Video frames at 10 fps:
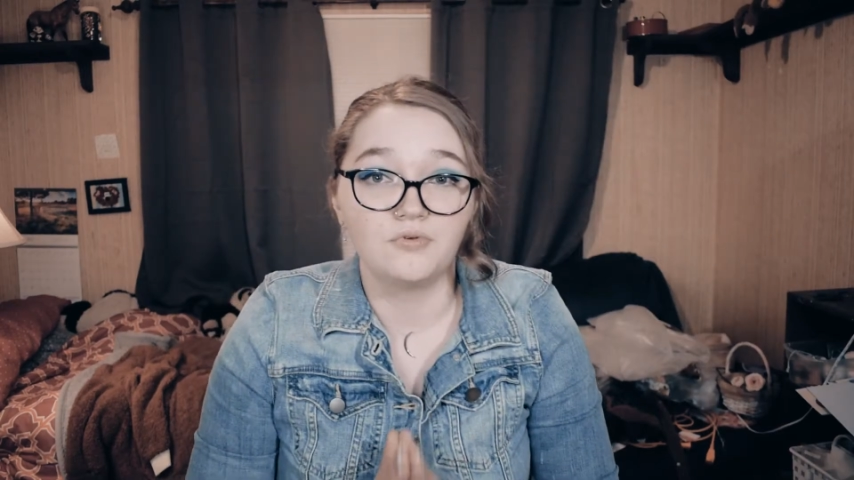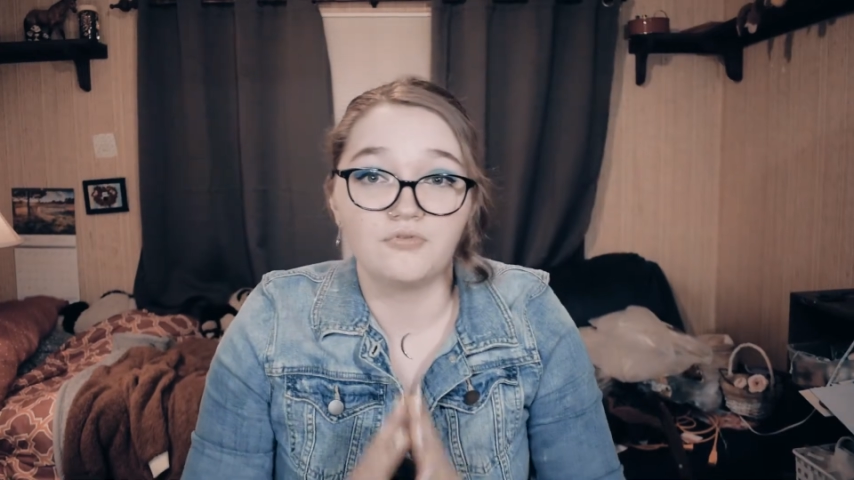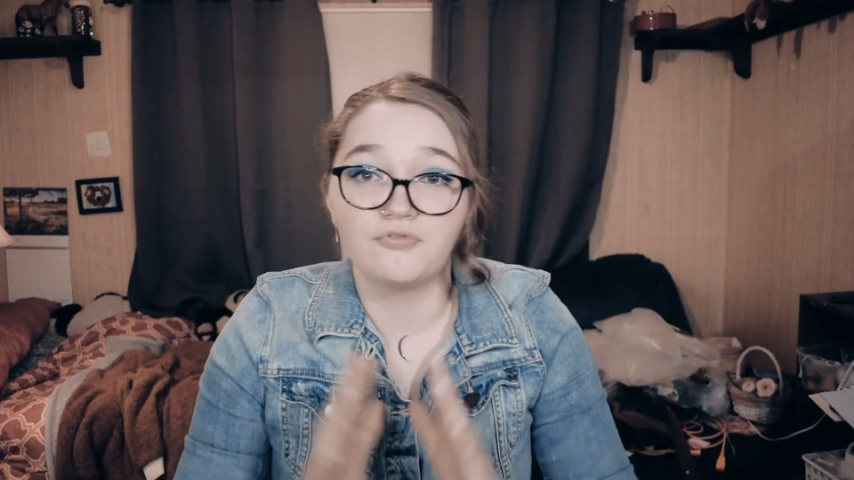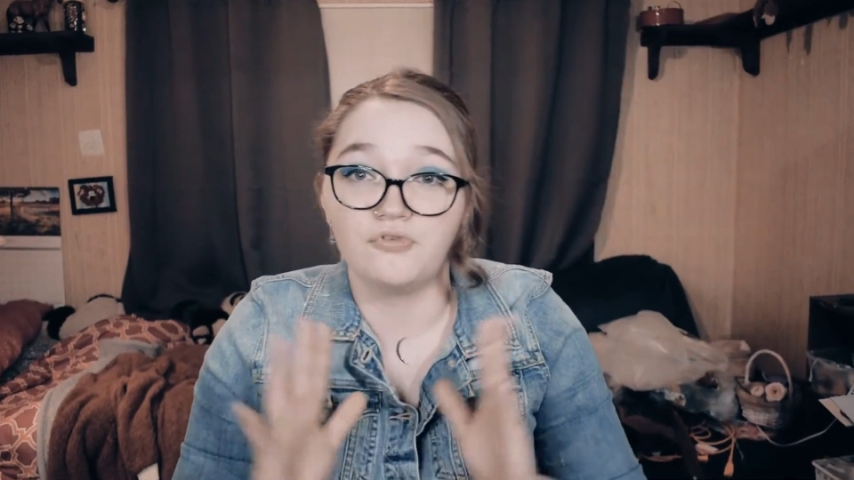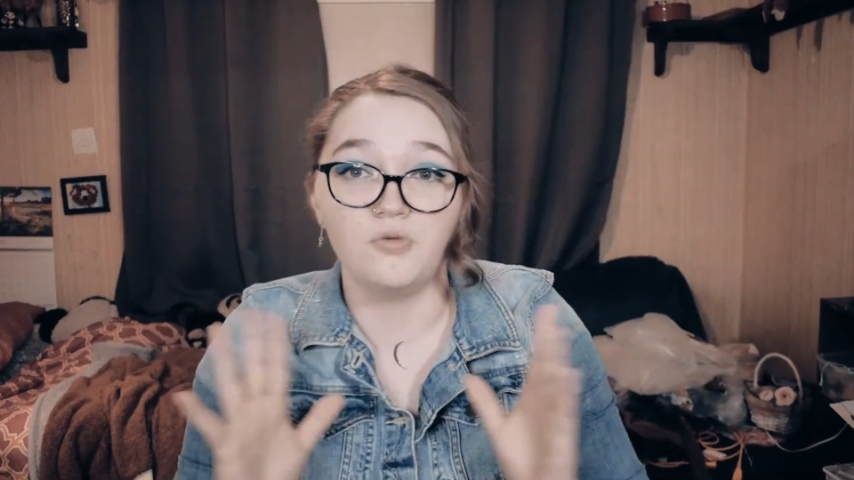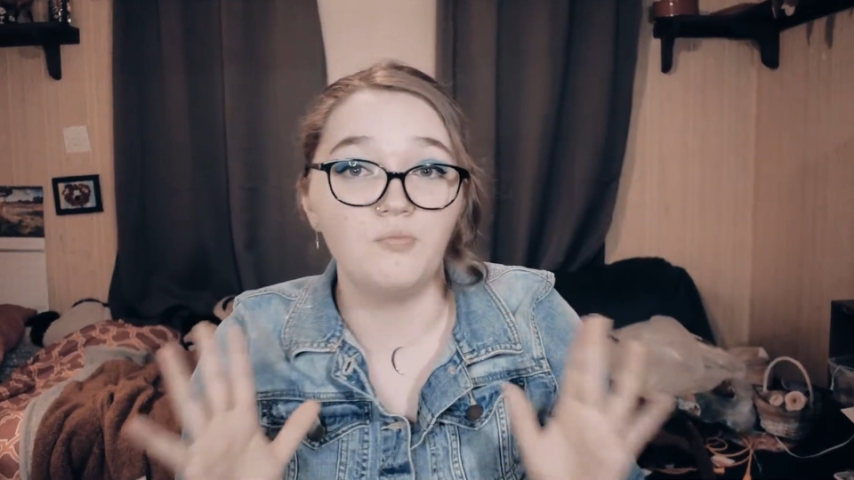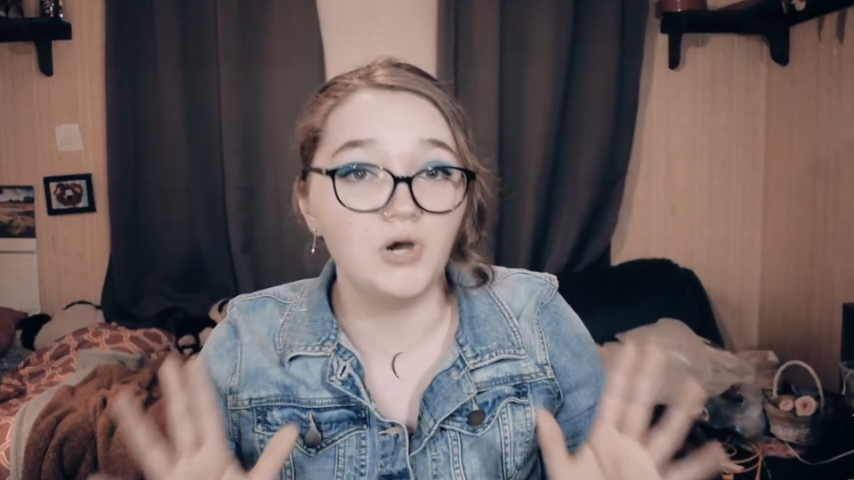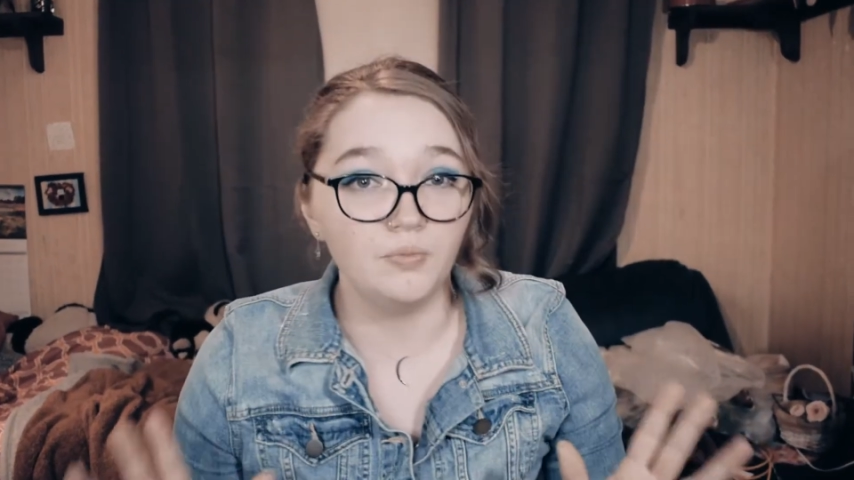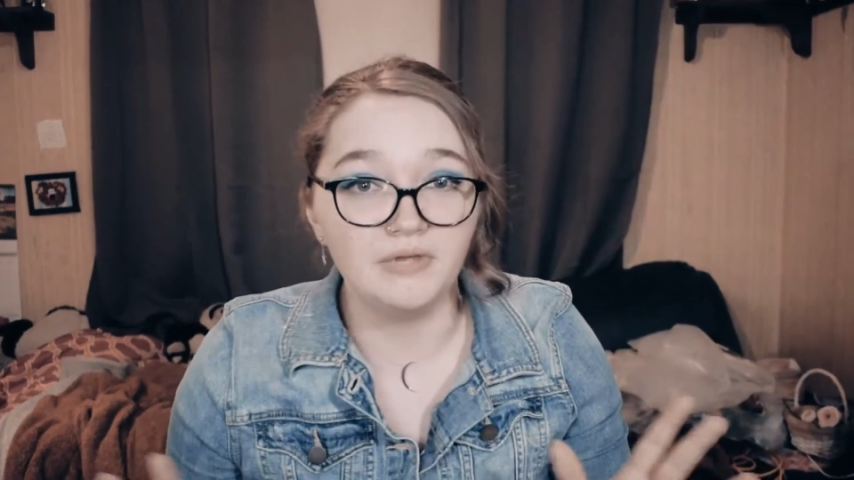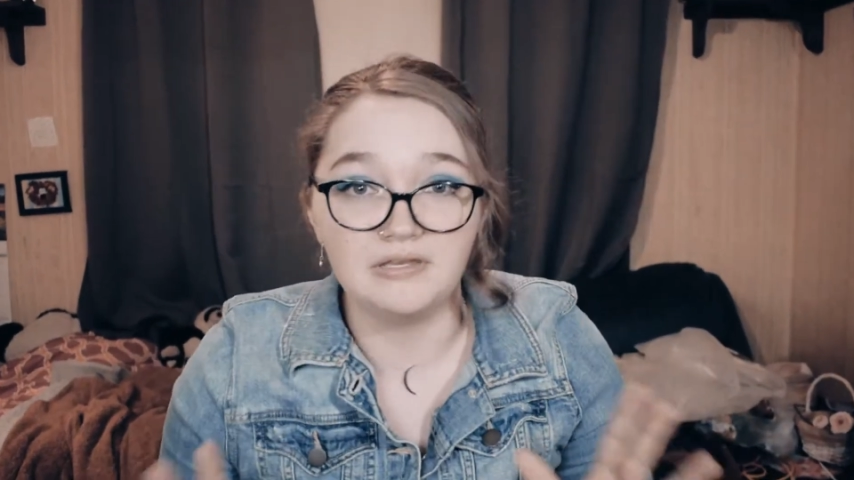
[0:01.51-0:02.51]
for the
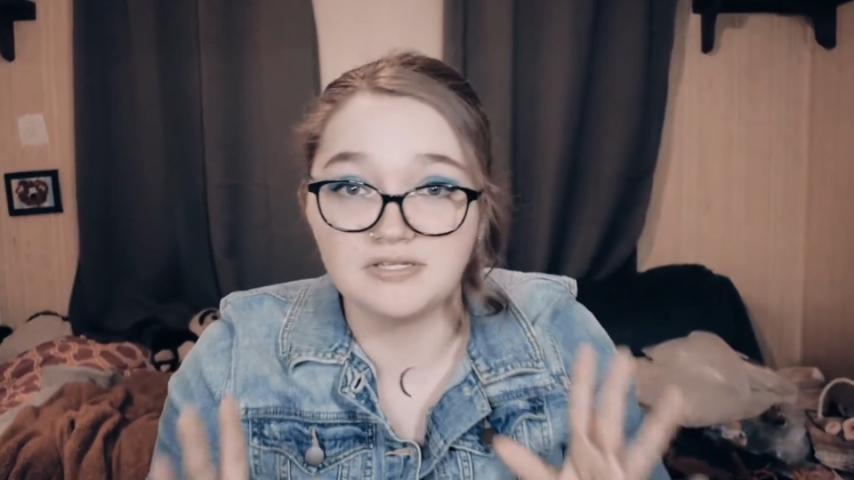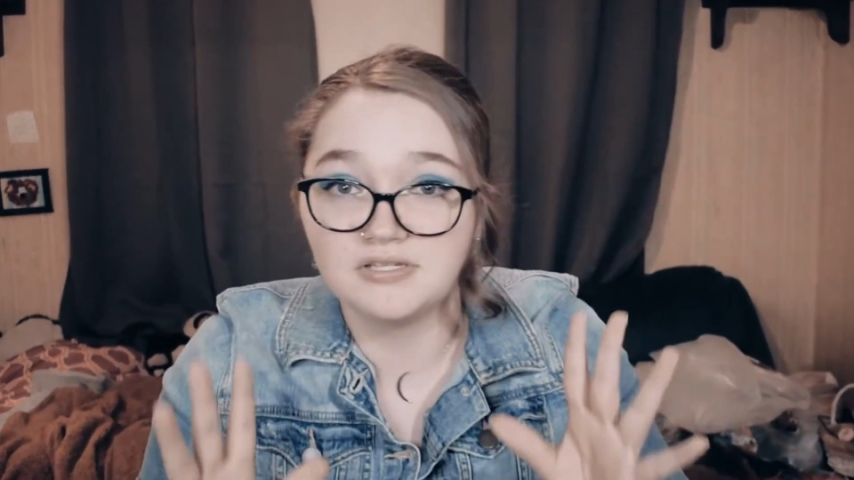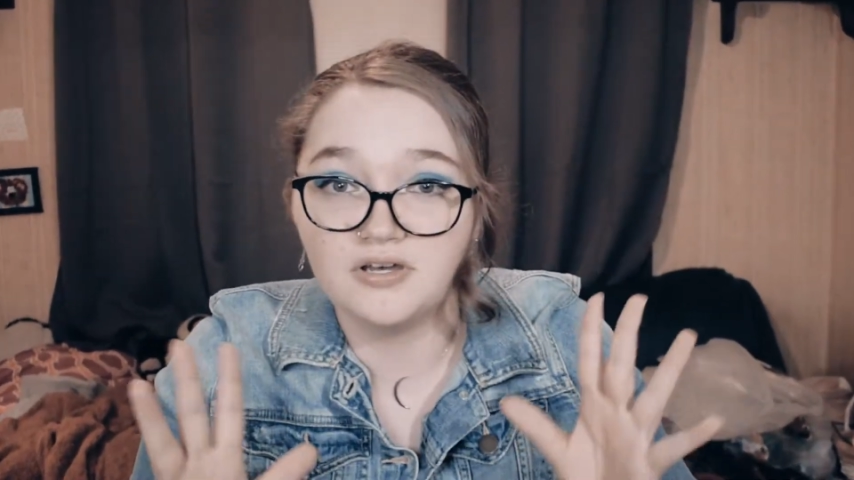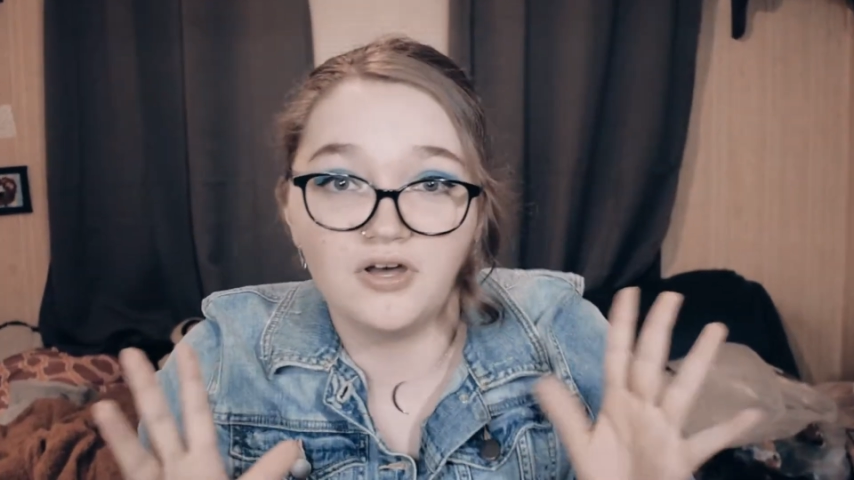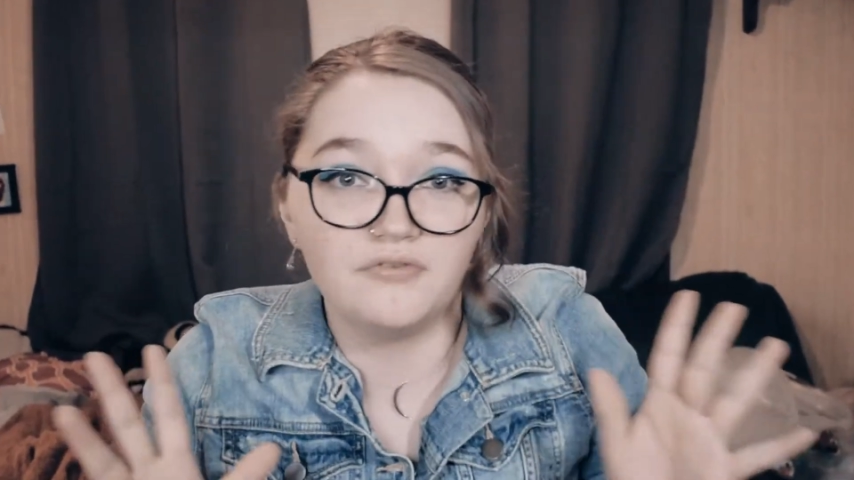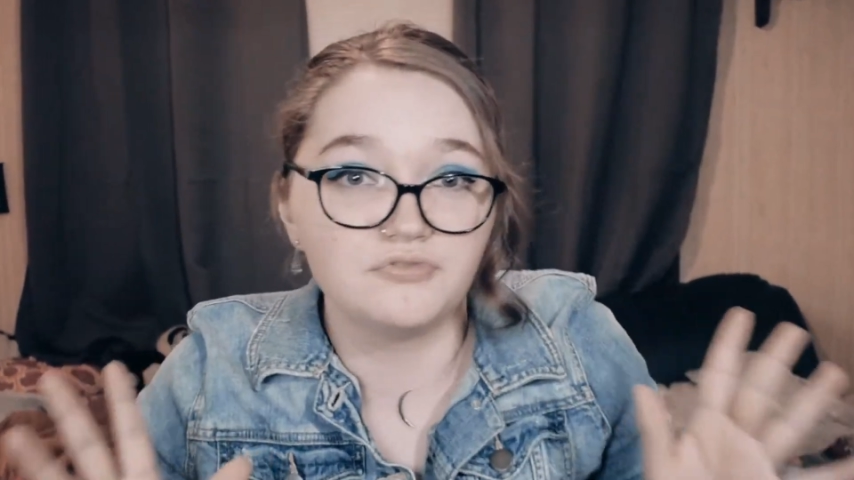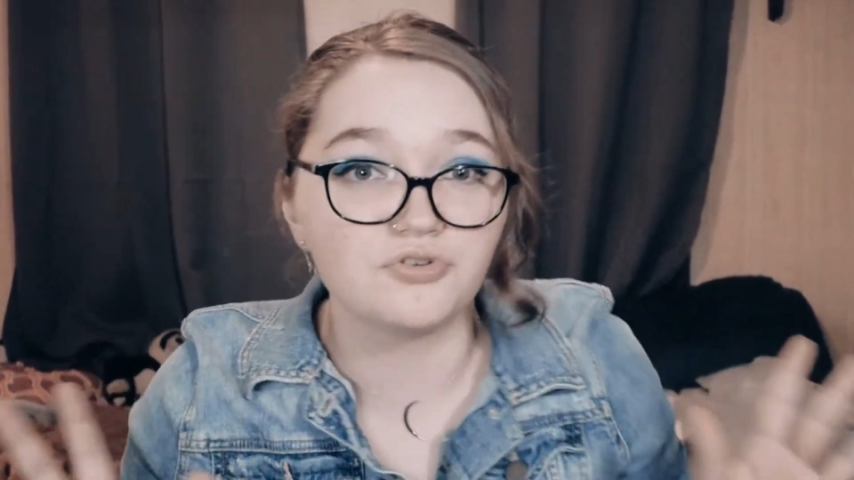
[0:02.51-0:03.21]
moment of